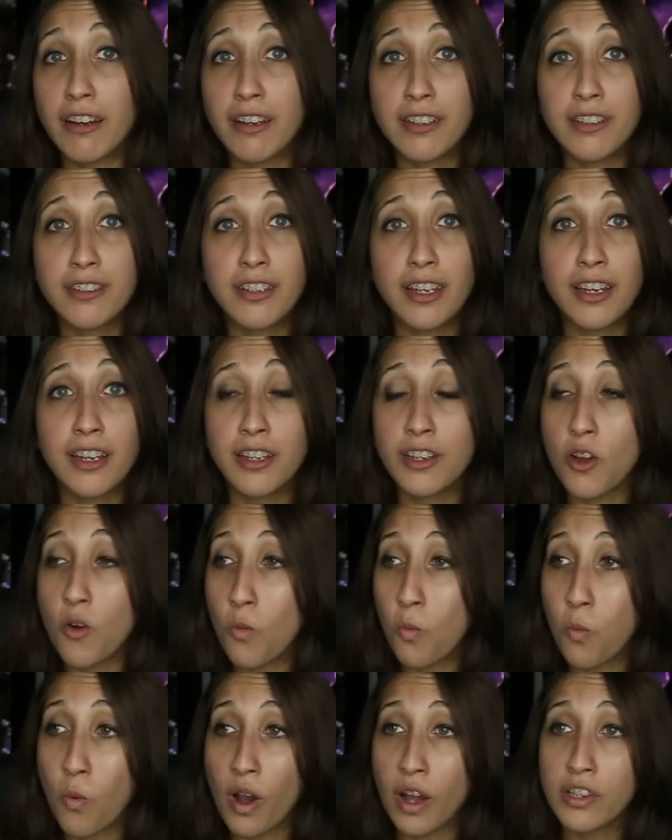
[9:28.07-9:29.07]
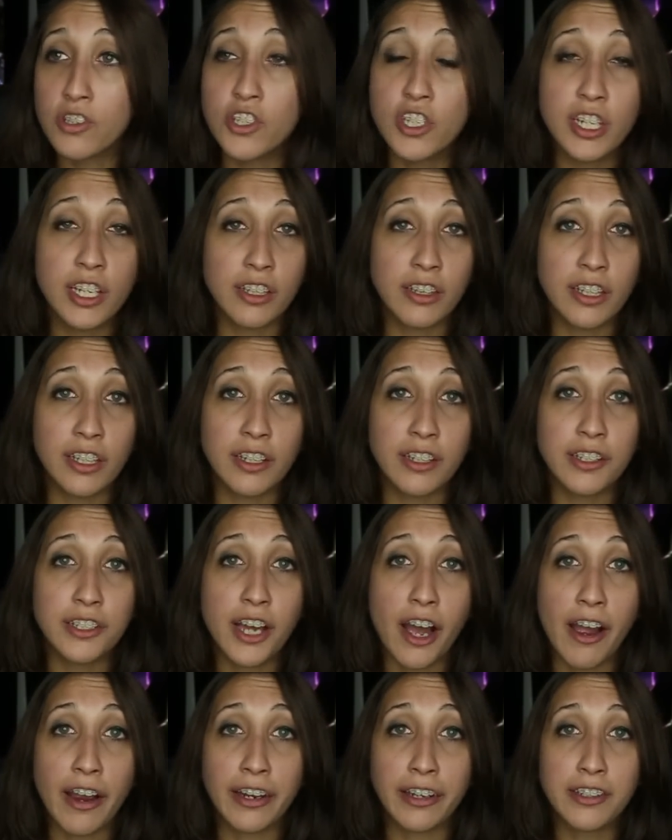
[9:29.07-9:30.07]
I stayed watching it the
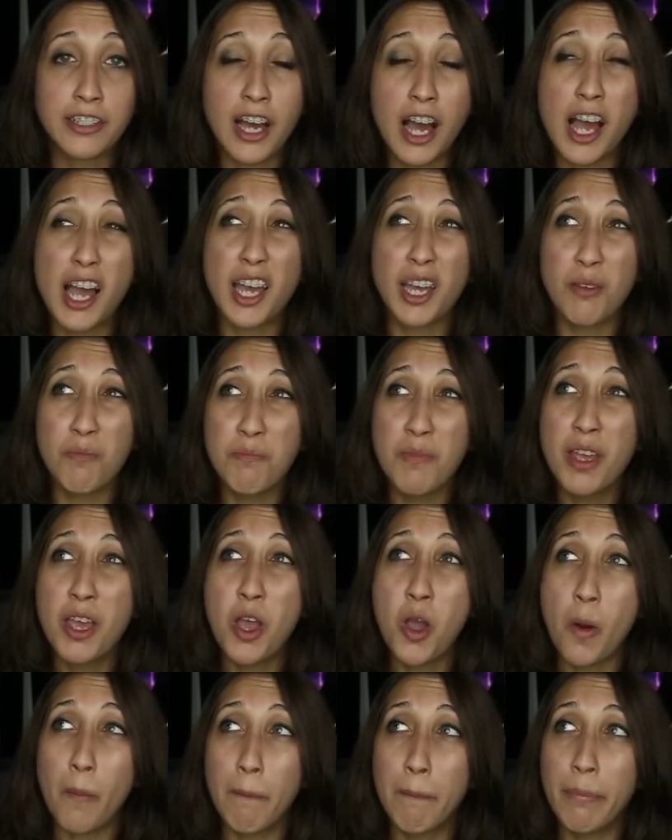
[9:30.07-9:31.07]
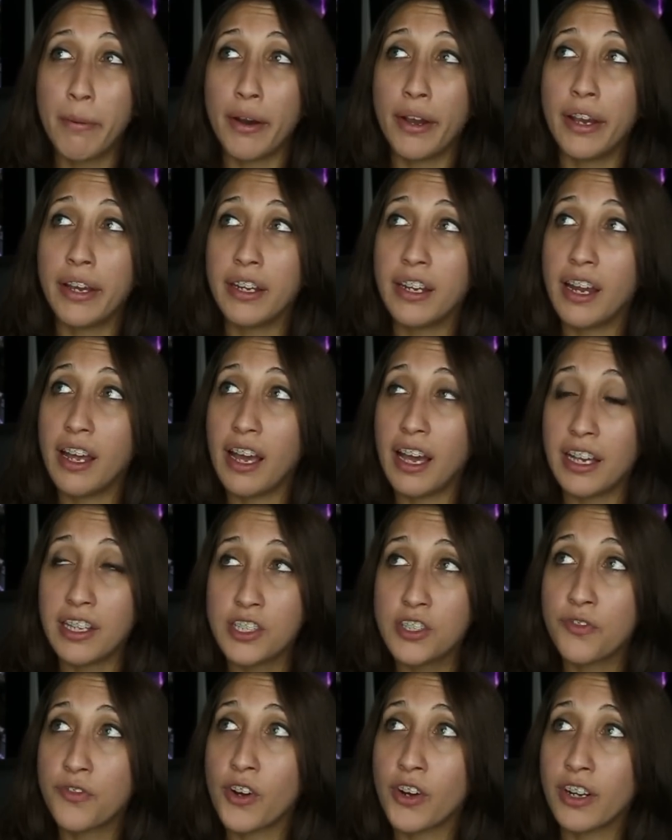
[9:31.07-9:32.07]
entire time, but
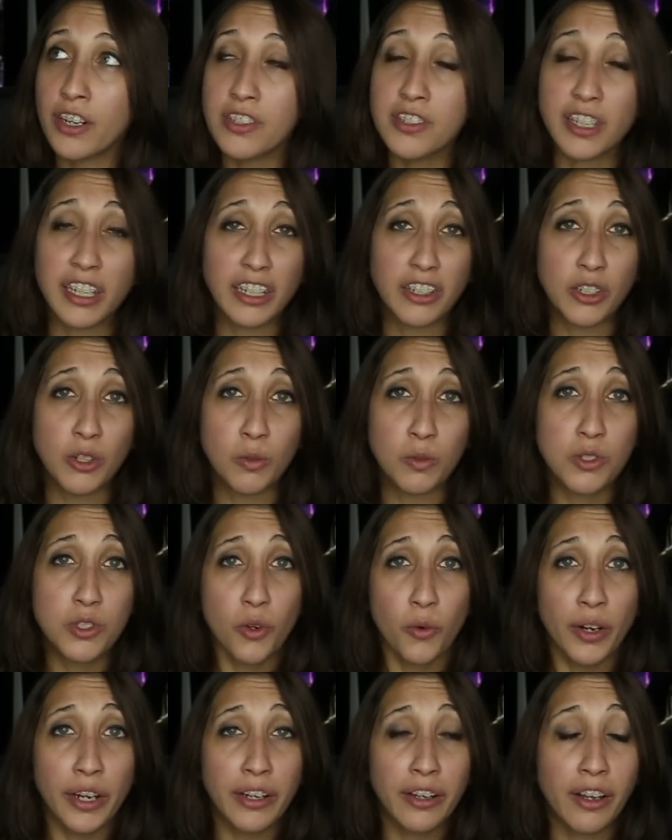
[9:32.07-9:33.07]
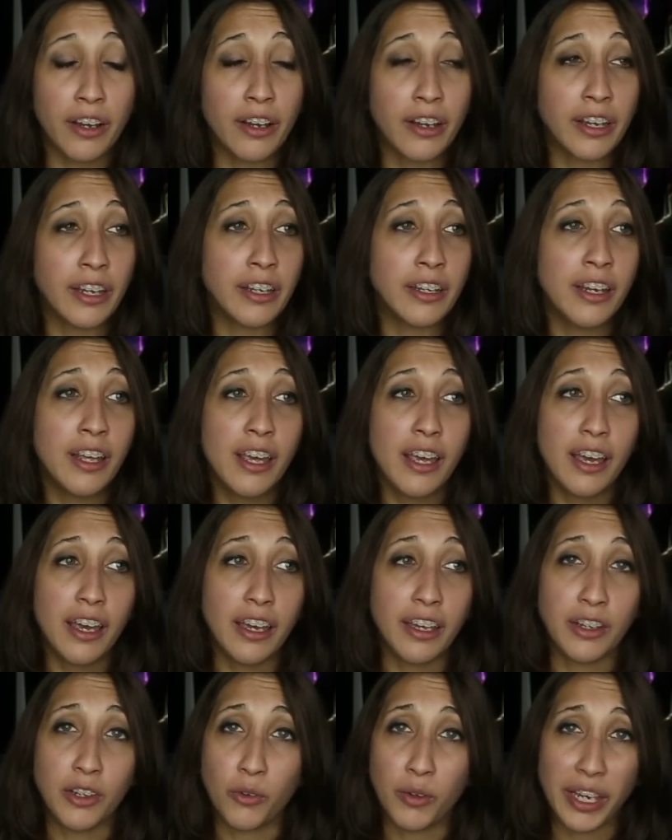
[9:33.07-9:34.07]
as far as like no storyline
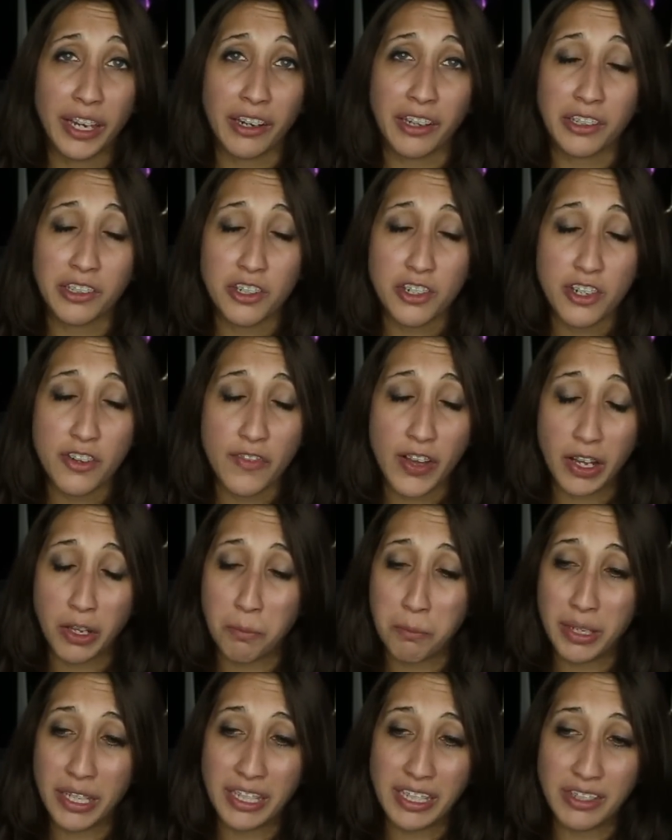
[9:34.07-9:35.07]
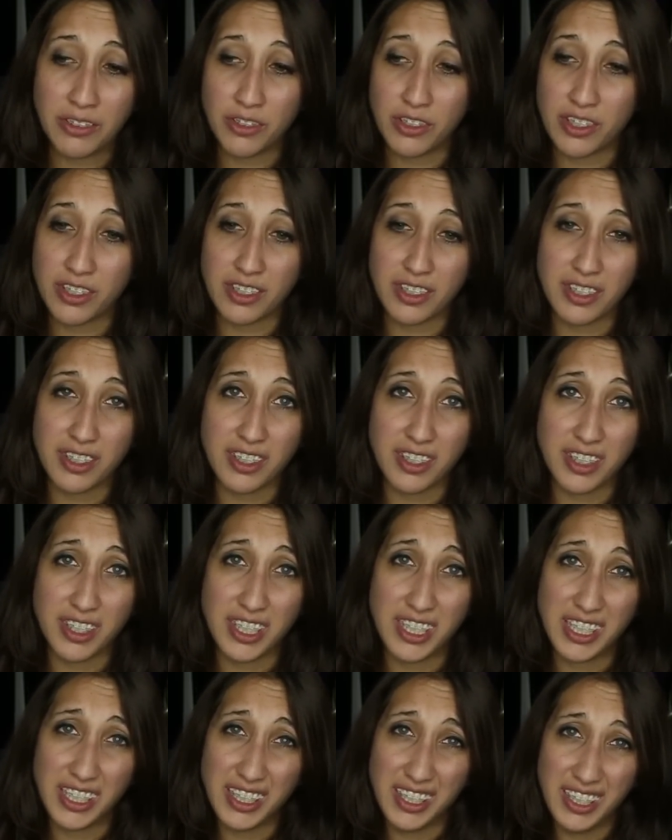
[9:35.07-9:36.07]
and no character development, it was
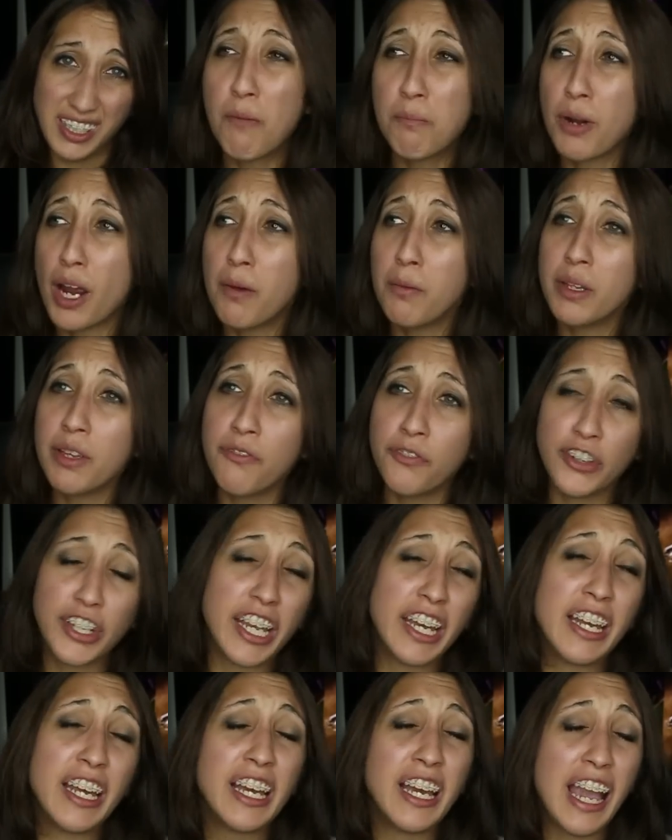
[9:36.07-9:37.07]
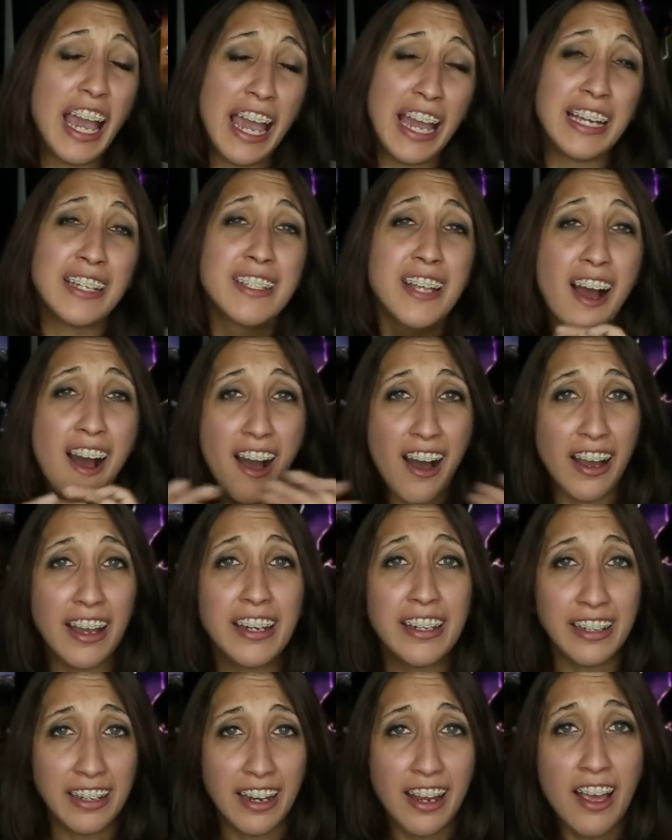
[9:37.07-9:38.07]
just, I'm probably forgetting a
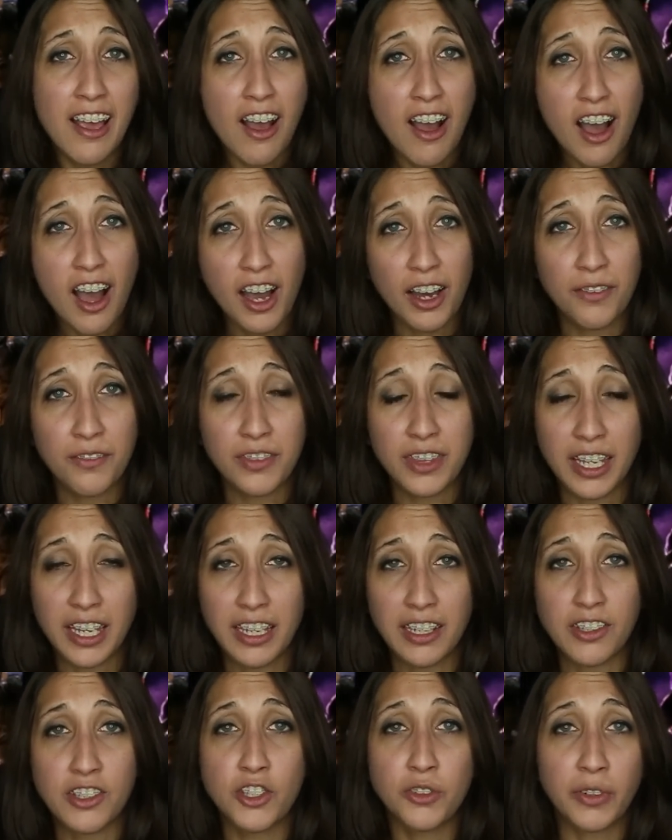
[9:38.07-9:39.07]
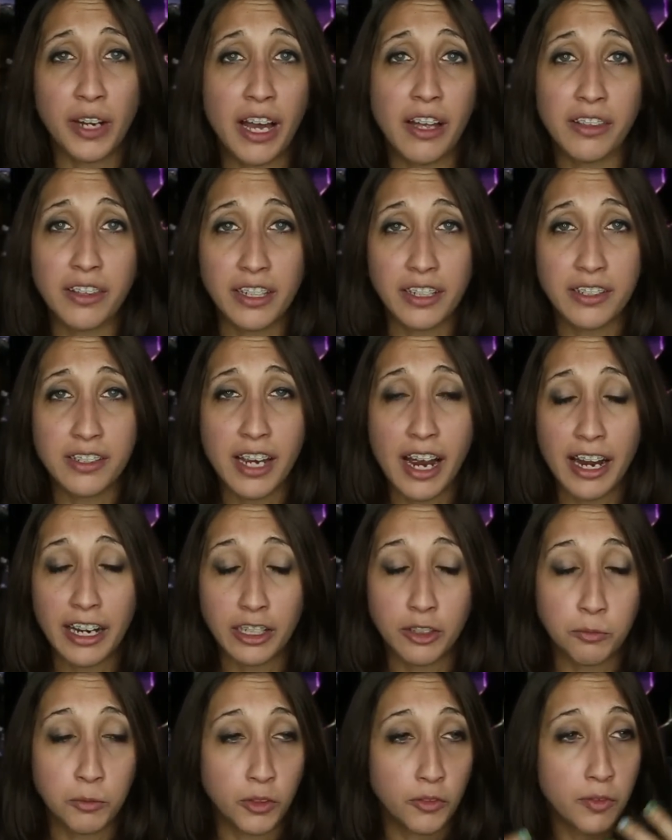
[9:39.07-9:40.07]
ton of things throughout the
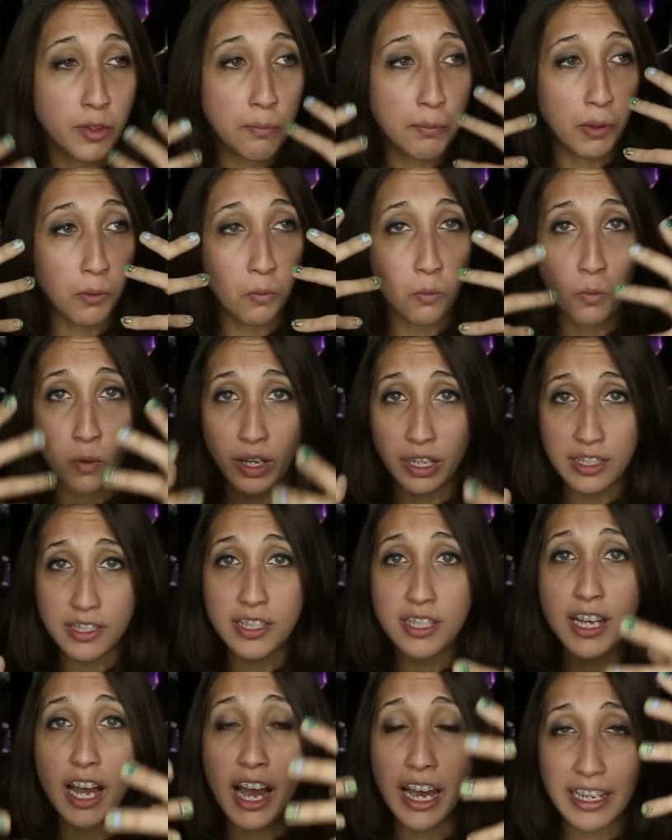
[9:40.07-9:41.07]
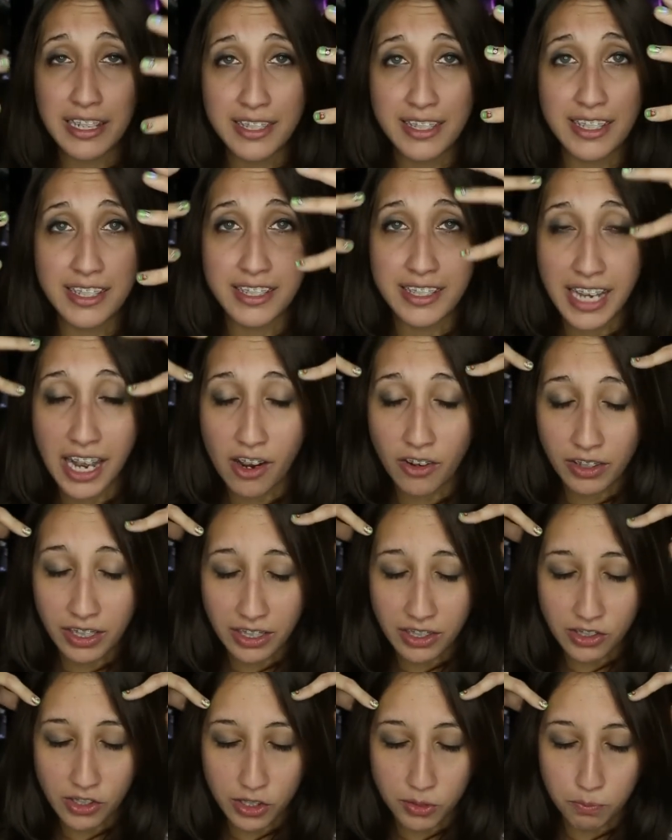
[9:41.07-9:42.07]
entire movie, but once I sit down
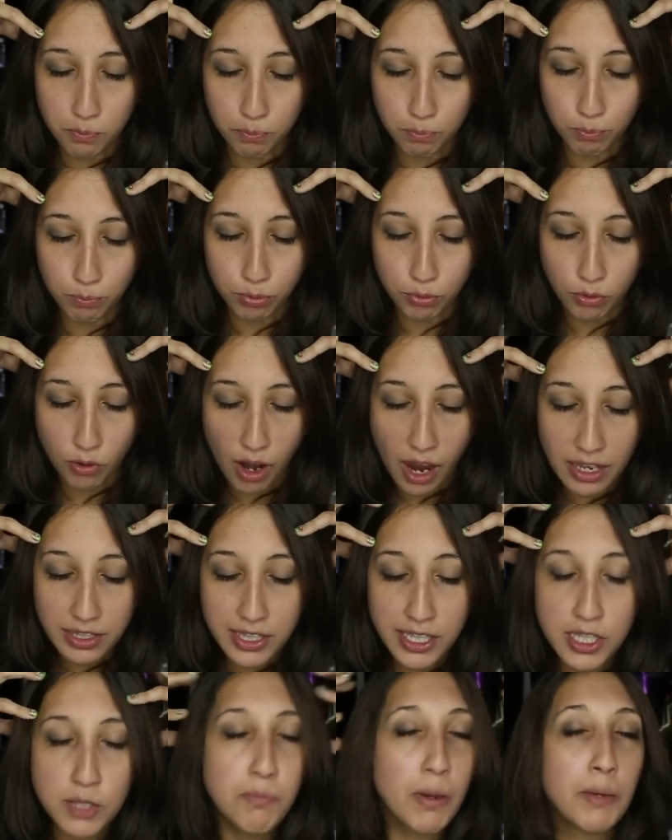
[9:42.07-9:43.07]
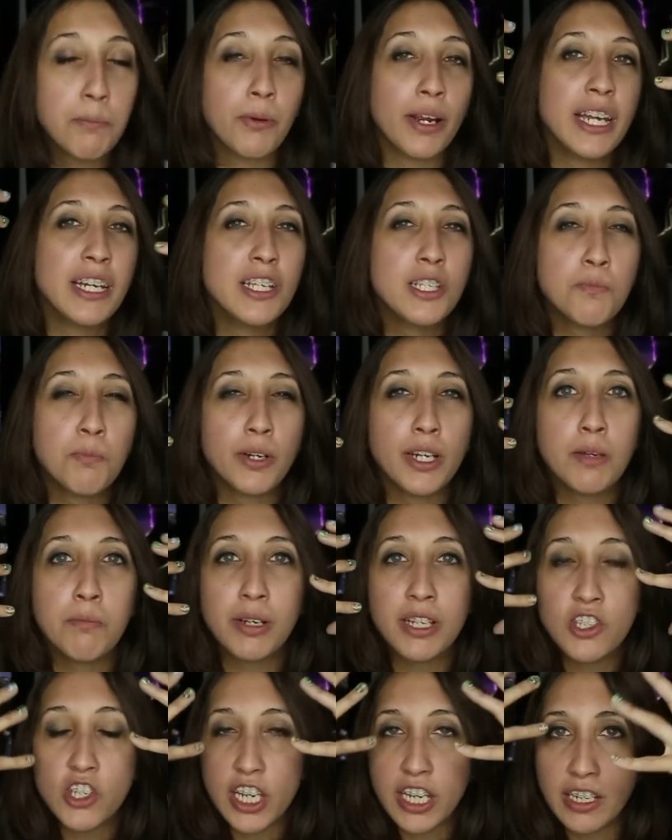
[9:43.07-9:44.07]
and just process. My brain is pretty
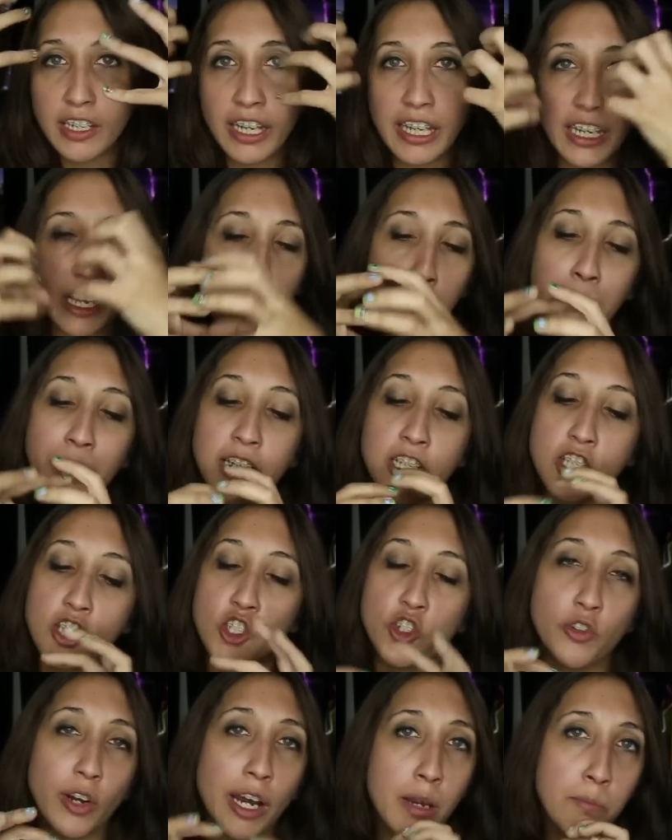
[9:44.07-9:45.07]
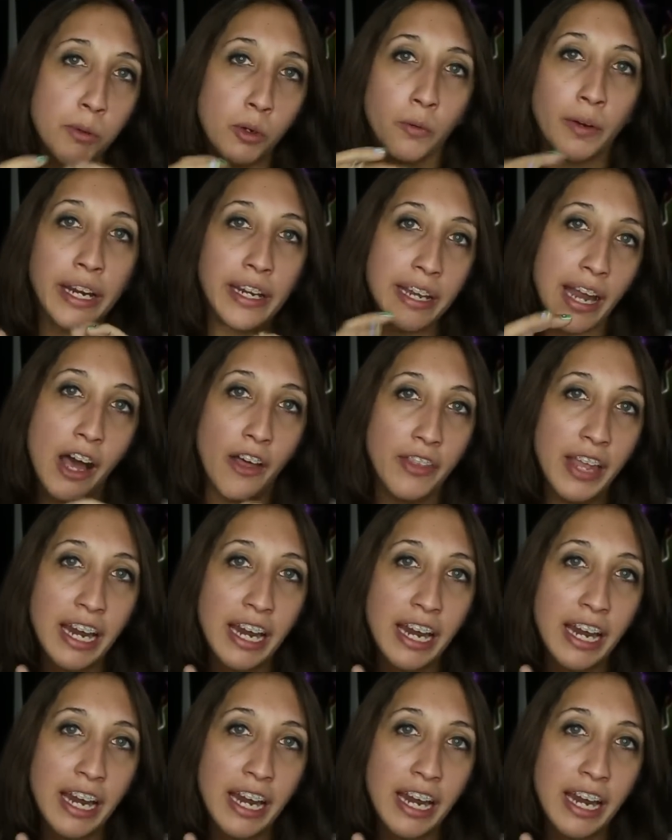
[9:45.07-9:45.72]
much in like a big scramble right now.